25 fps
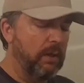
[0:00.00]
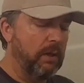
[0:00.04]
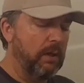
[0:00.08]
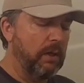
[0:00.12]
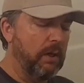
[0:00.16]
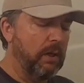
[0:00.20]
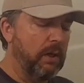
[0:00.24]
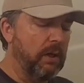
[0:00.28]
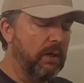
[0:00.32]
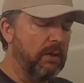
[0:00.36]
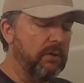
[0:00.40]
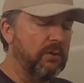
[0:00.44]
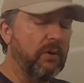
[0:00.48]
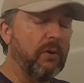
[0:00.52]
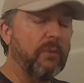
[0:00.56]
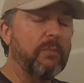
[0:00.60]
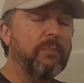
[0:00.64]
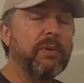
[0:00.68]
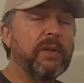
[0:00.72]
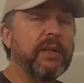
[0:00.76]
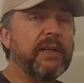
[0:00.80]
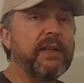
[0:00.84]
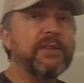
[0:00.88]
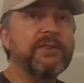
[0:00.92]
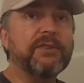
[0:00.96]
Uh, no
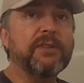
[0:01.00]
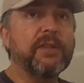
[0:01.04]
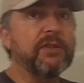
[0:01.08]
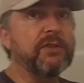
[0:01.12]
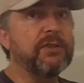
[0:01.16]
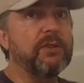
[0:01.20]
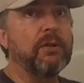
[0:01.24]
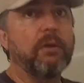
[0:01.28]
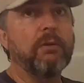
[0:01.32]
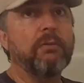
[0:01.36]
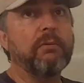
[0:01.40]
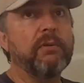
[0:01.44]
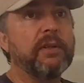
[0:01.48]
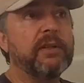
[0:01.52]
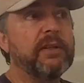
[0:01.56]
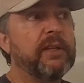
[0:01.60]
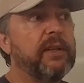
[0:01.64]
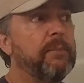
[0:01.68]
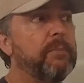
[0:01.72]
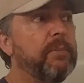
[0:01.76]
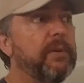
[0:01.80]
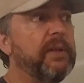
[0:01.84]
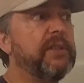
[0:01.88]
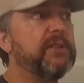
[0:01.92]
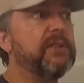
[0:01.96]
bleach, because you don't really
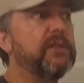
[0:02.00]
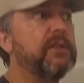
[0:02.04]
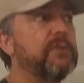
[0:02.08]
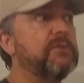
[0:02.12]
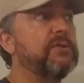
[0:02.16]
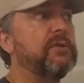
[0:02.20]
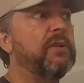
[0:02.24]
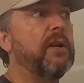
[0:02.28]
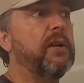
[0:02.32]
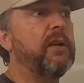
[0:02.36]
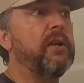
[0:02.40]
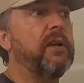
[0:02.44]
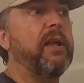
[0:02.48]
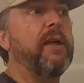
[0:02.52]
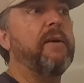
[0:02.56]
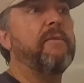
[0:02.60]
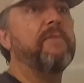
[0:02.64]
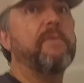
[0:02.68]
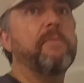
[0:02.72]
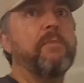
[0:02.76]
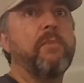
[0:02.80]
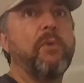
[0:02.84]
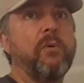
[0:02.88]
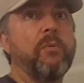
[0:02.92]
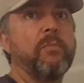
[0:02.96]
need bleach, because you're not going to have a
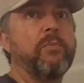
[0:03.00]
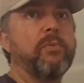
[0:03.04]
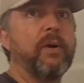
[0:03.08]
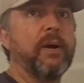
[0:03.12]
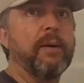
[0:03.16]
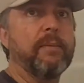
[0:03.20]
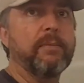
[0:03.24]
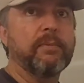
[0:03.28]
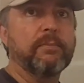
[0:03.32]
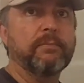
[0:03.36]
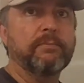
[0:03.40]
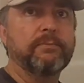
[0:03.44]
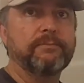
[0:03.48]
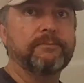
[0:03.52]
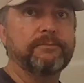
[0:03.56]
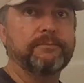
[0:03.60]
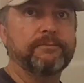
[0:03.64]
mold problem.